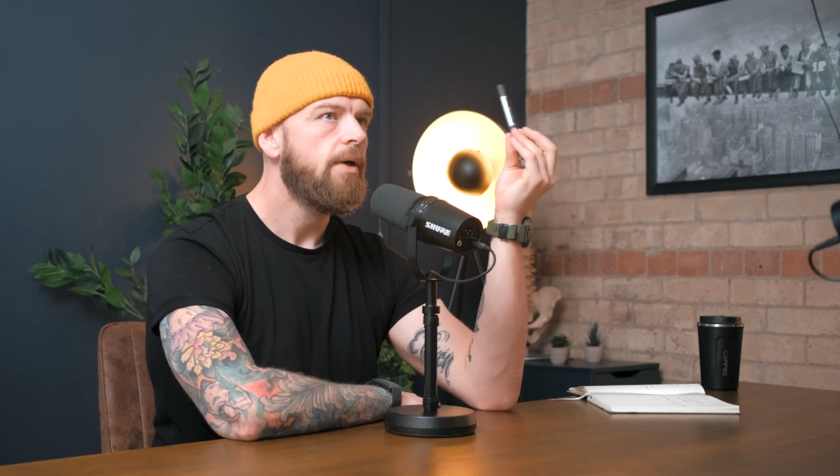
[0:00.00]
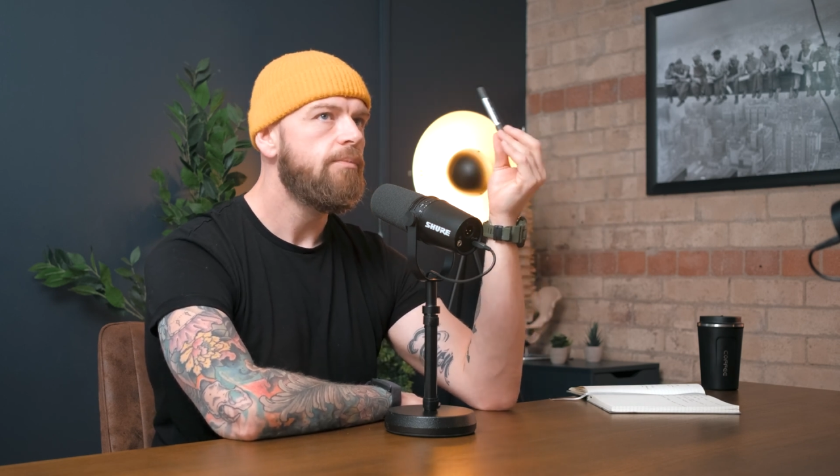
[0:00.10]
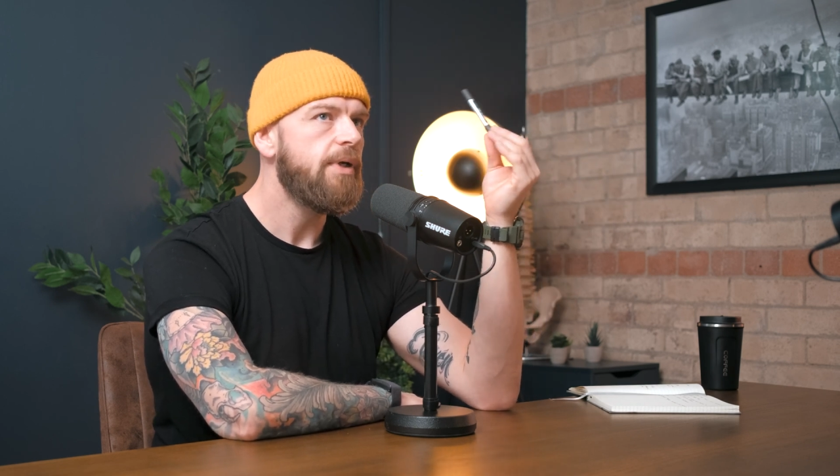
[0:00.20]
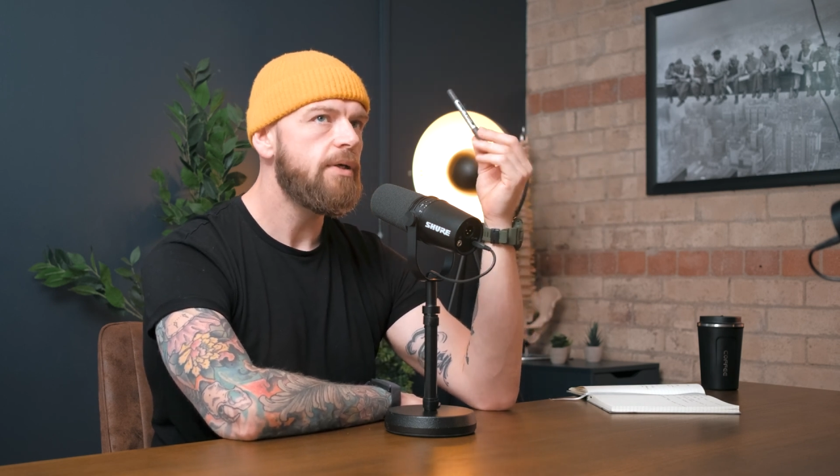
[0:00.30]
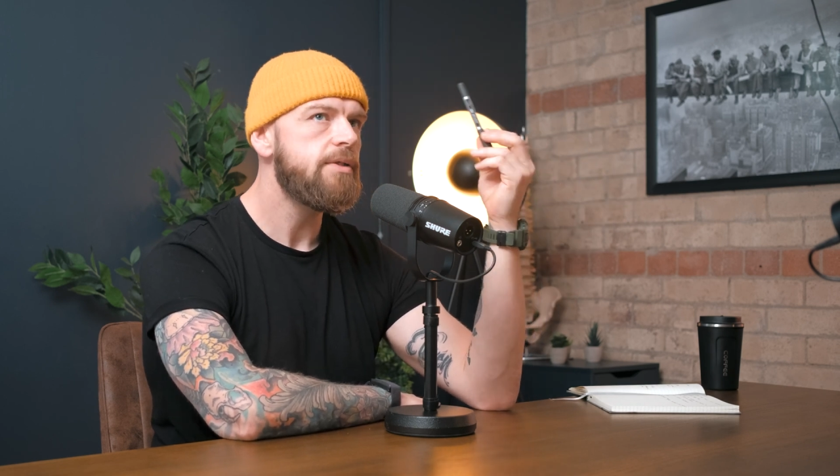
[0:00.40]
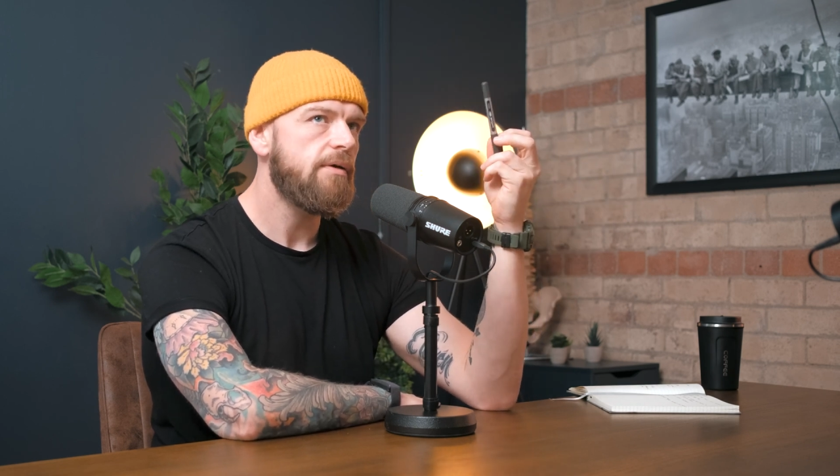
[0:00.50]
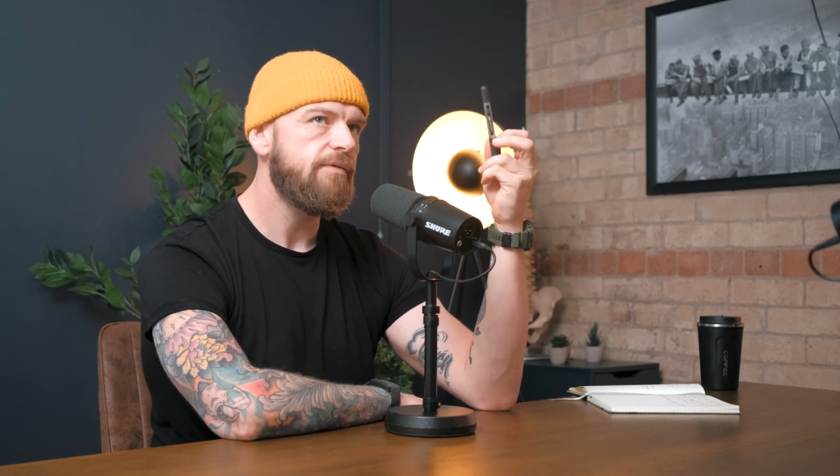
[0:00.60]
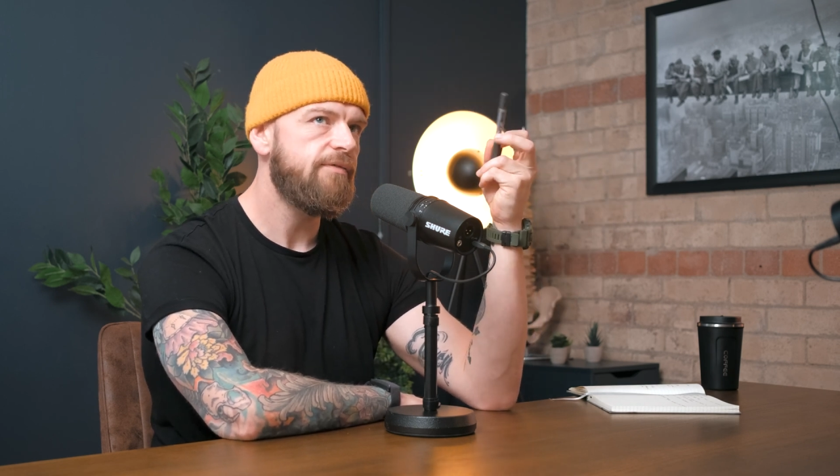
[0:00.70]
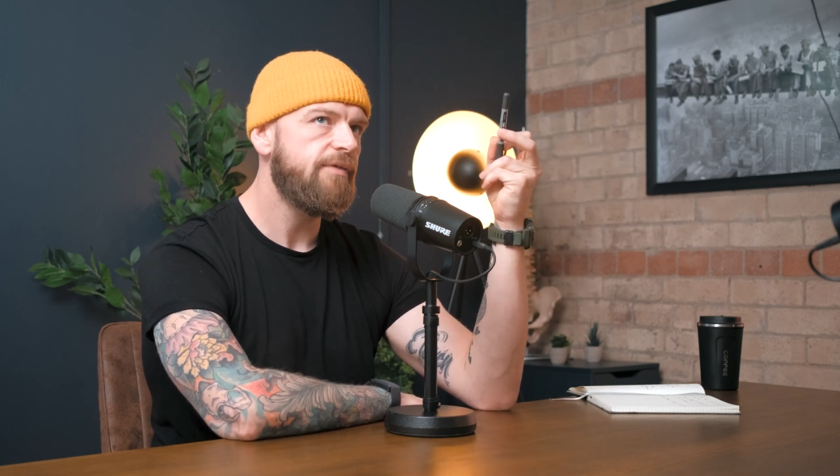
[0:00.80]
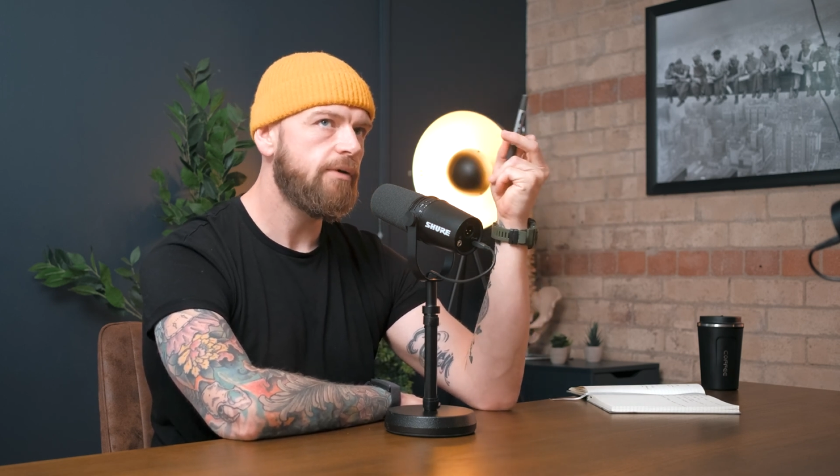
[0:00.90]
because I've
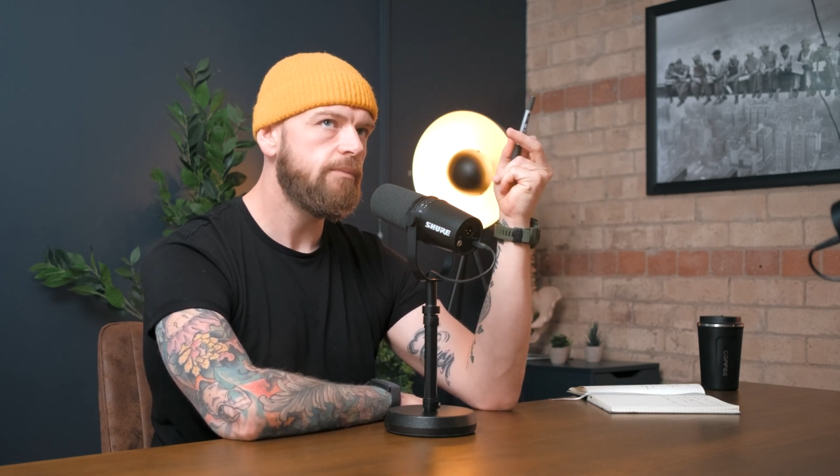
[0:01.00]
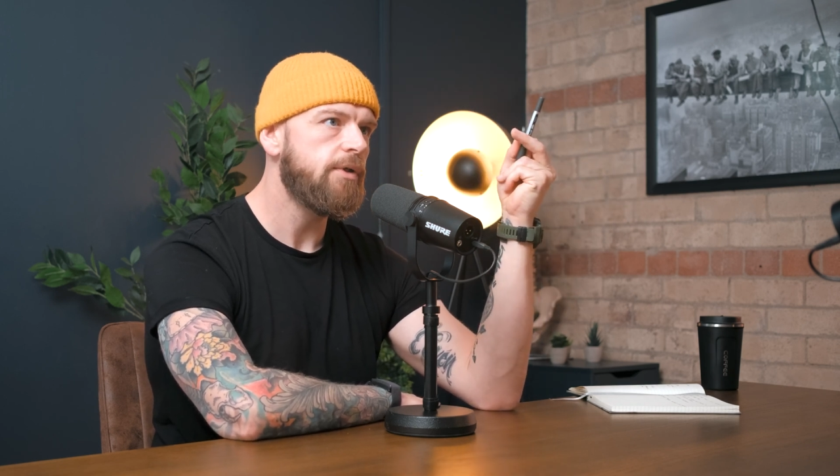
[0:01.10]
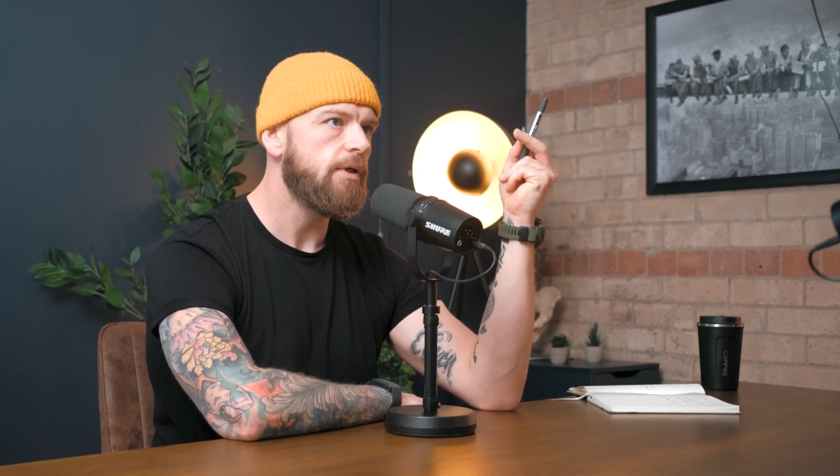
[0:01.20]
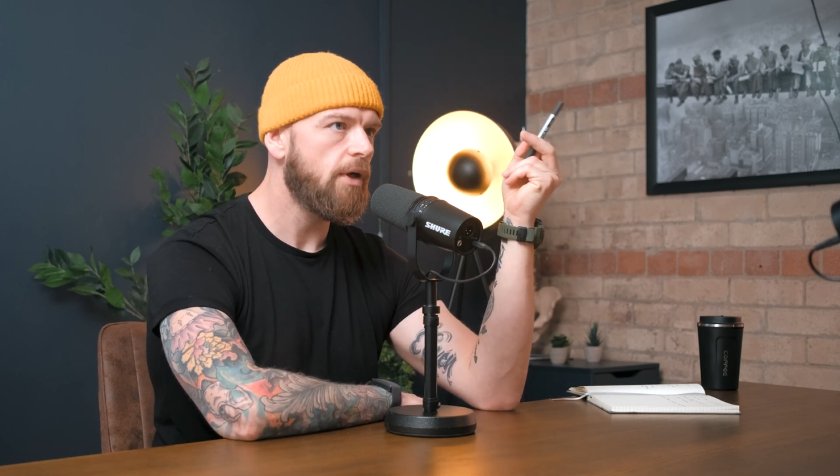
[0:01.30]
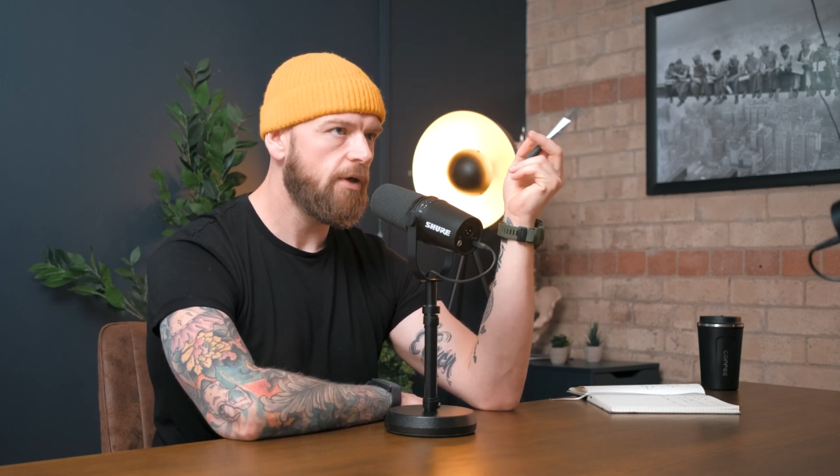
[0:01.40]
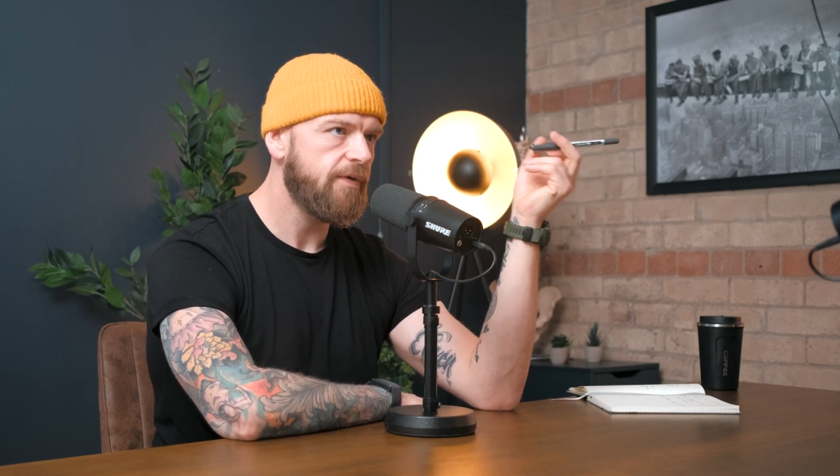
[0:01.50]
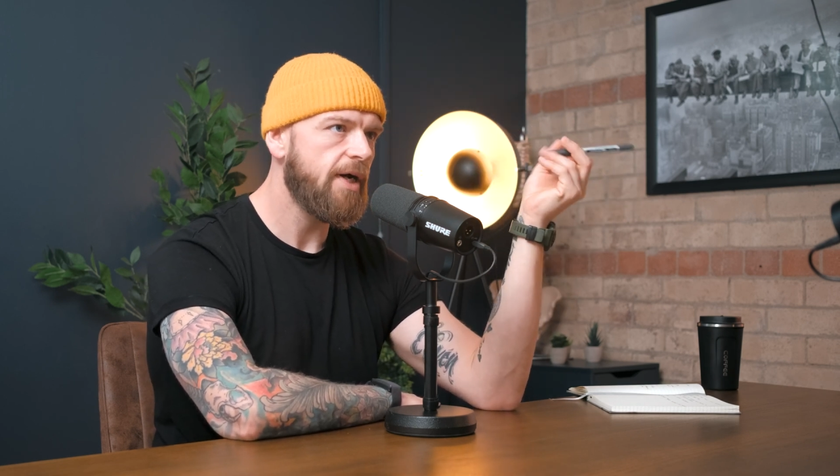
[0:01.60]
filmed a lot of